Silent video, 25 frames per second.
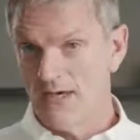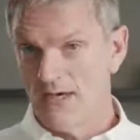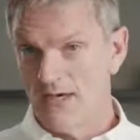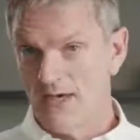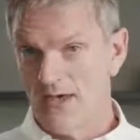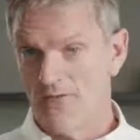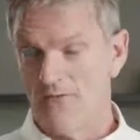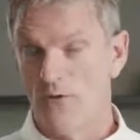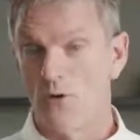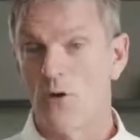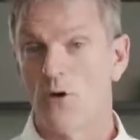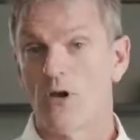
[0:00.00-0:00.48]

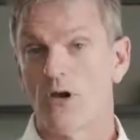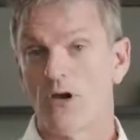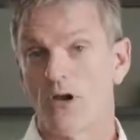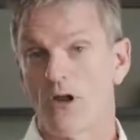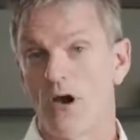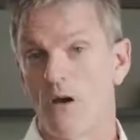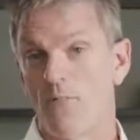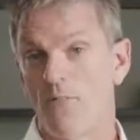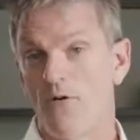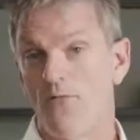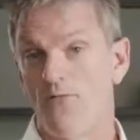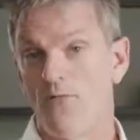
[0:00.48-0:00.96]
If you look at
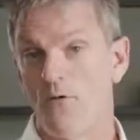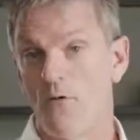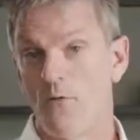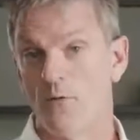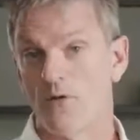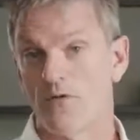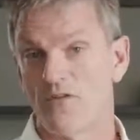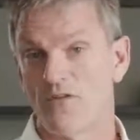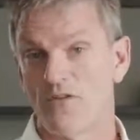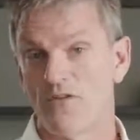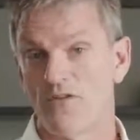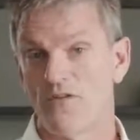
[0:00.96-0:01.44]
our
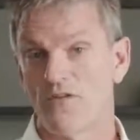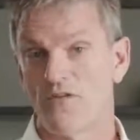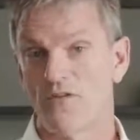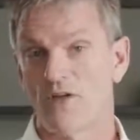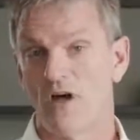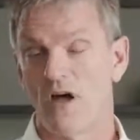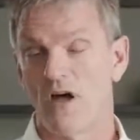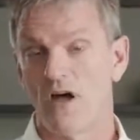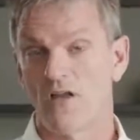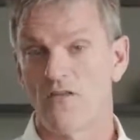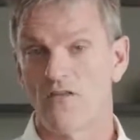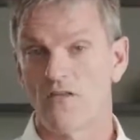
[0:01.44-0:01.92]
performance in
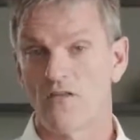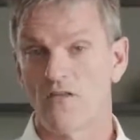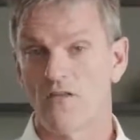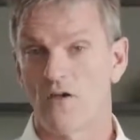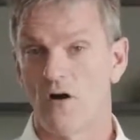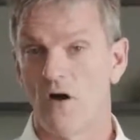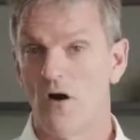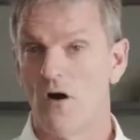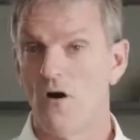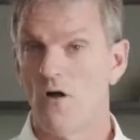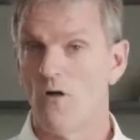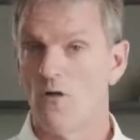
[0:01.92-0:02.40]
starts as a
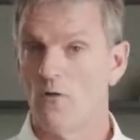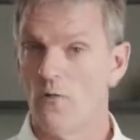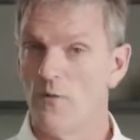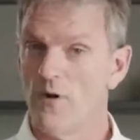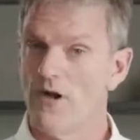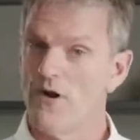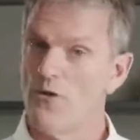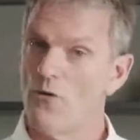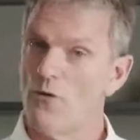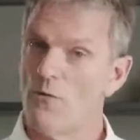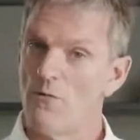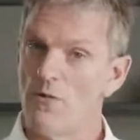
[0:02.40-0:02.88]
whole,
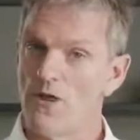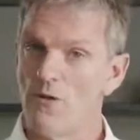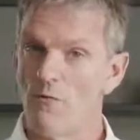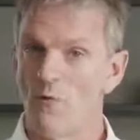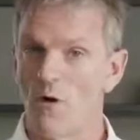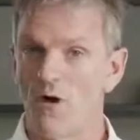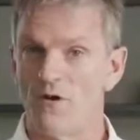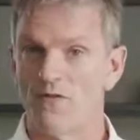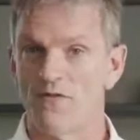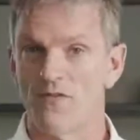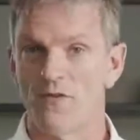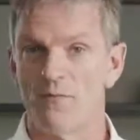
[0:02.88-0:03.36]
we're normally
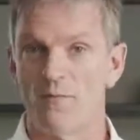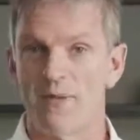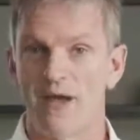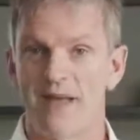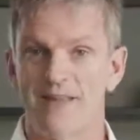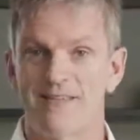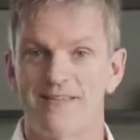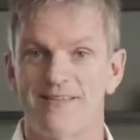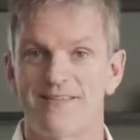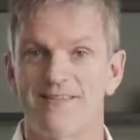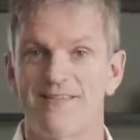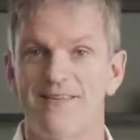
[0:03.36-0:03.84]
one of the
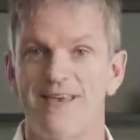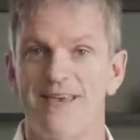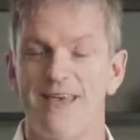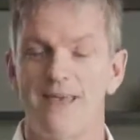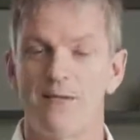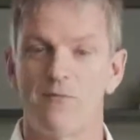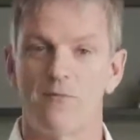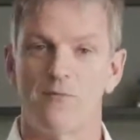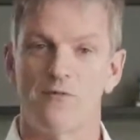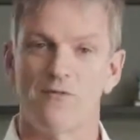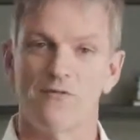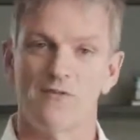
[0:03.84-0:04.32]
better
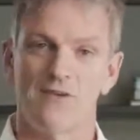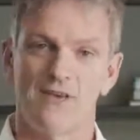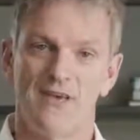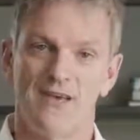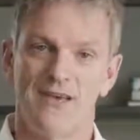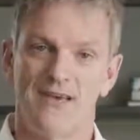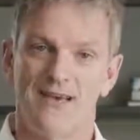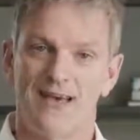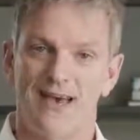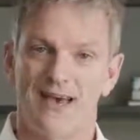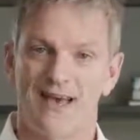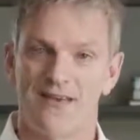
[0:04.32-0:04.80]
teams,
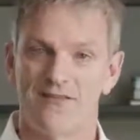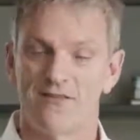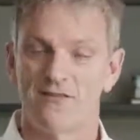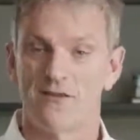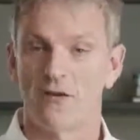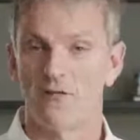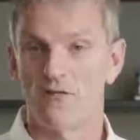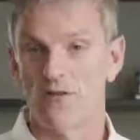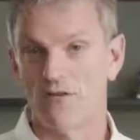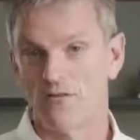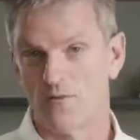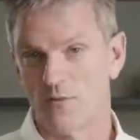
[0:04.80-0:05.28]
and
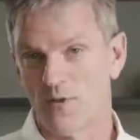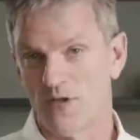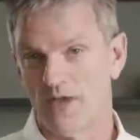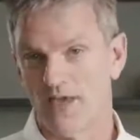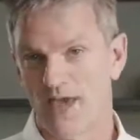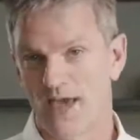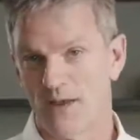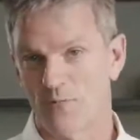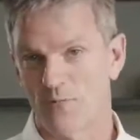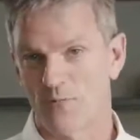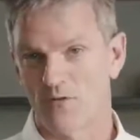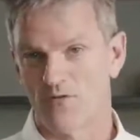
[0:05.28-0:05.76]
so this
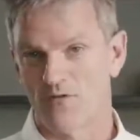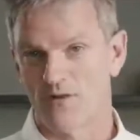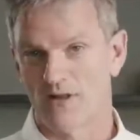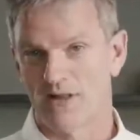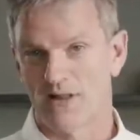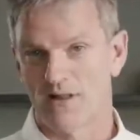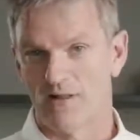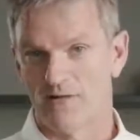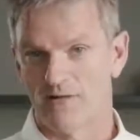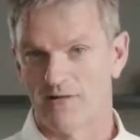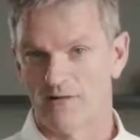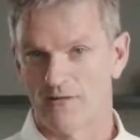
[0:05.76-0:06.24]
weekend was a
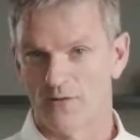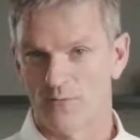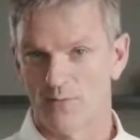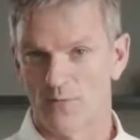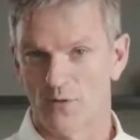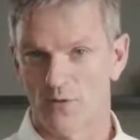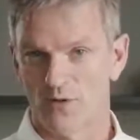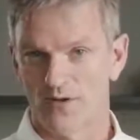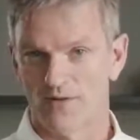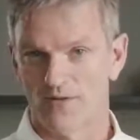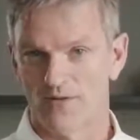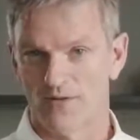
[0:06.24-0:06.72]
little
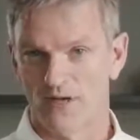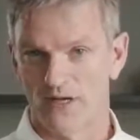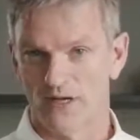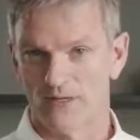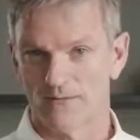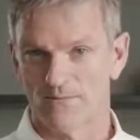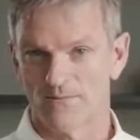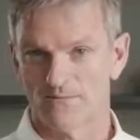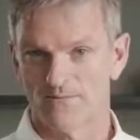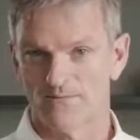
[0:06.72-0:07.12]
disappointing.